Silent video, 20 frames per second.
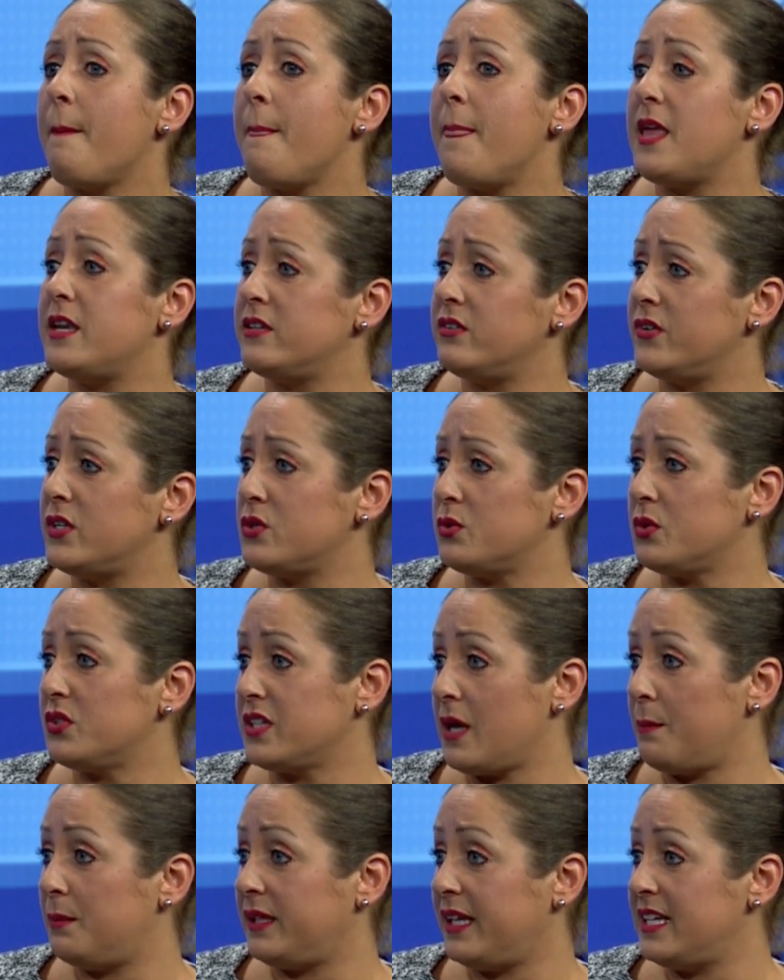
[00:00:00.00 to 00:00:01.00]
individuals
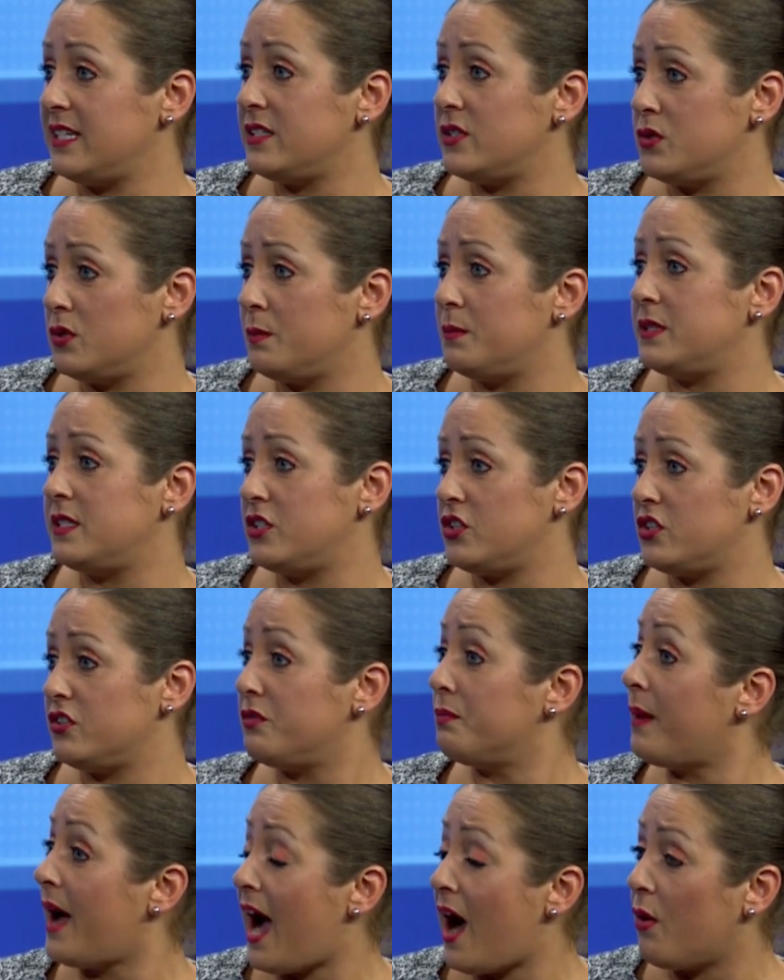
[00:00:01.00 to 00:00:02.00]
get placed into a position
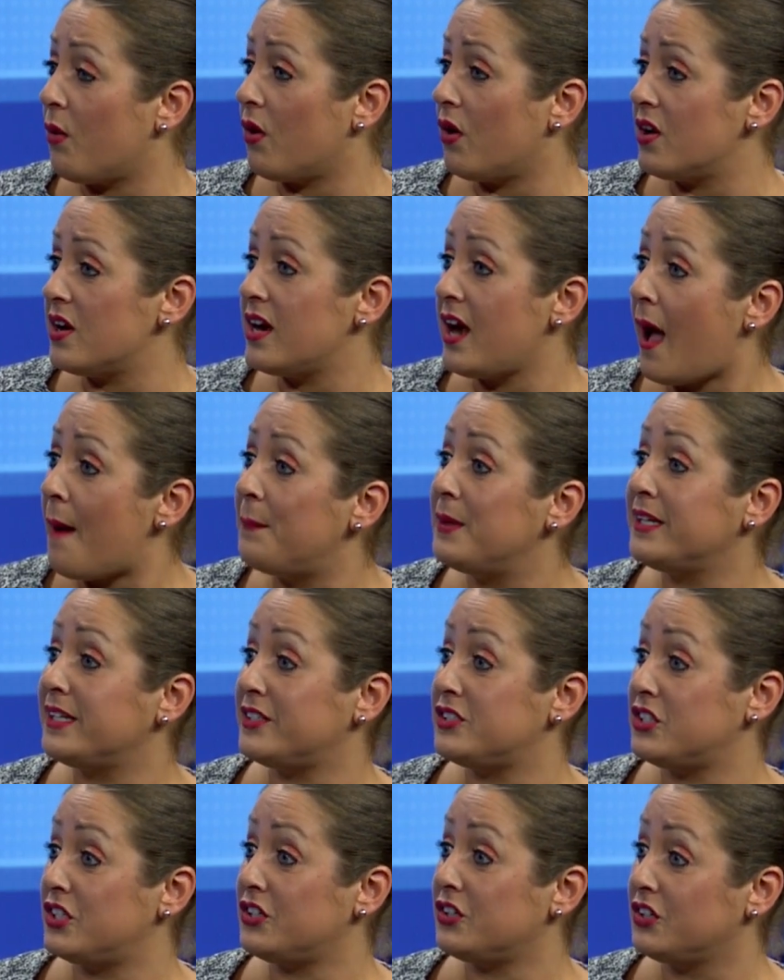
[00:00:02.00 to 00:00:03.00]
of power not
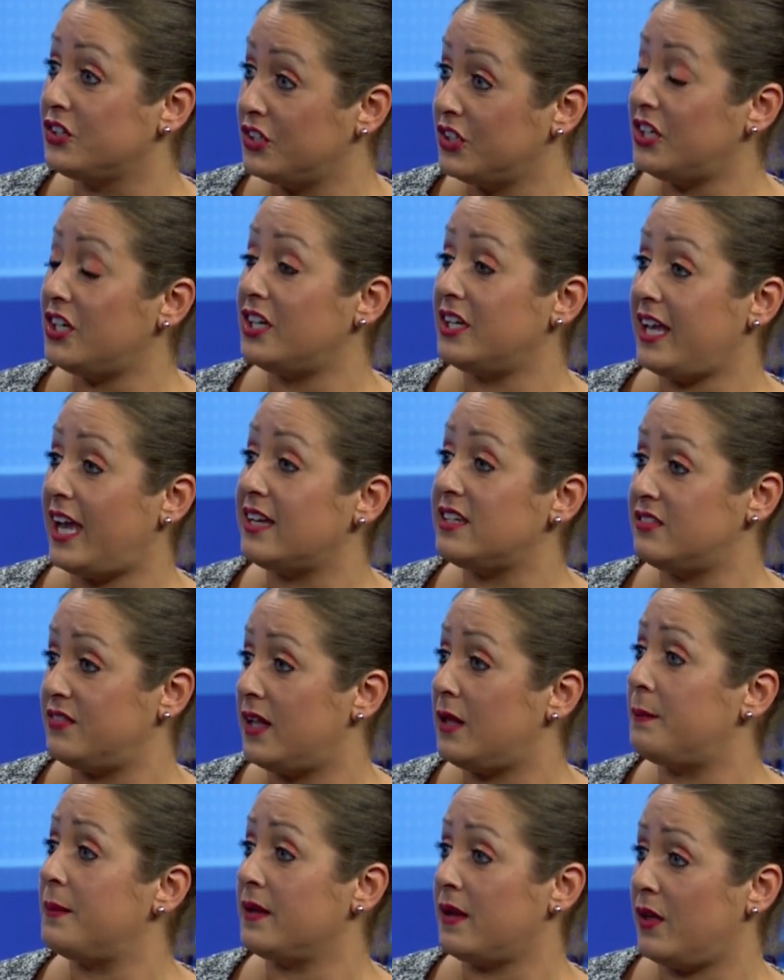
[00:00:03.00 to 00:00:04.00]
because they're good at
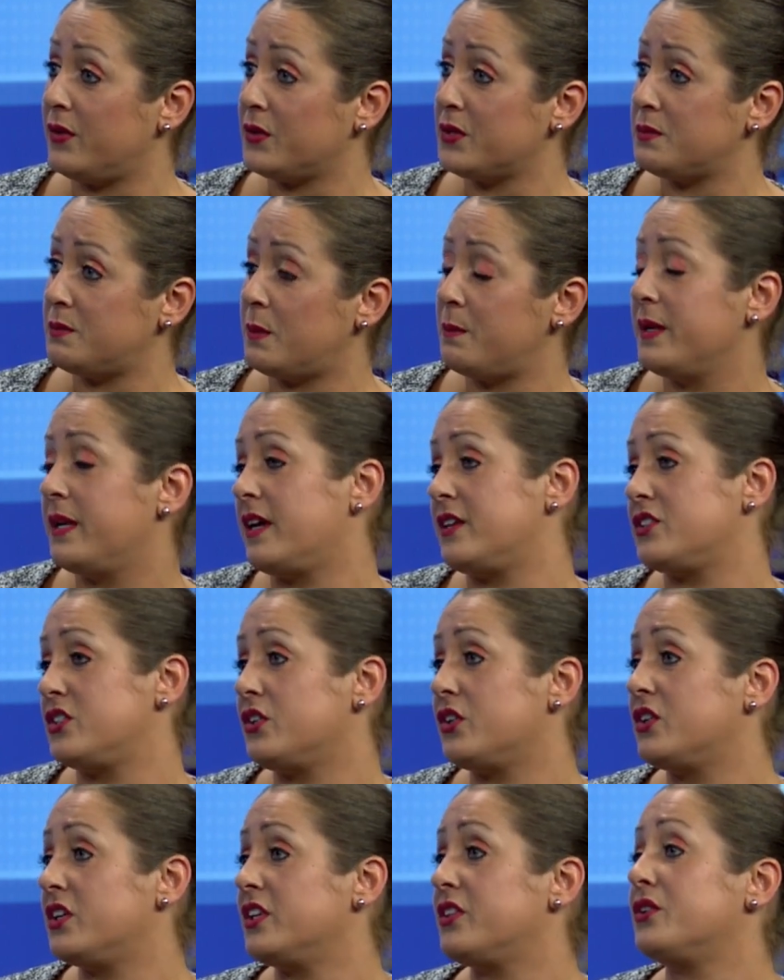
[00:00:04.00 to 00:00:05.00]
developing others, but because they're
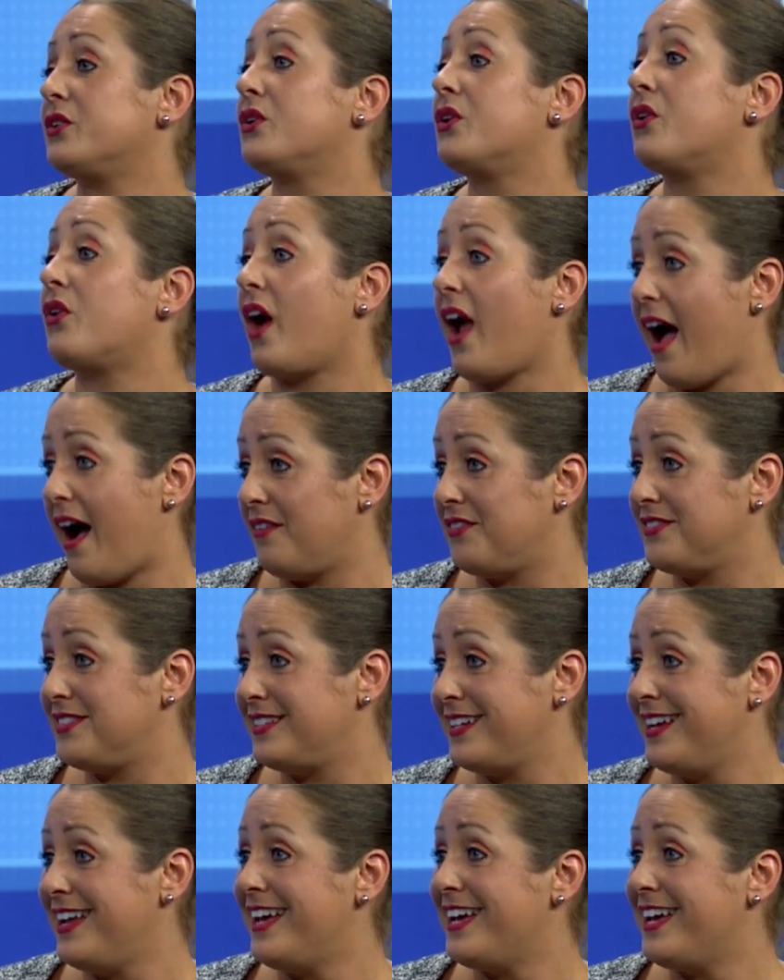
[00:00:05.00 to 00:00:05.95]
good at their craft.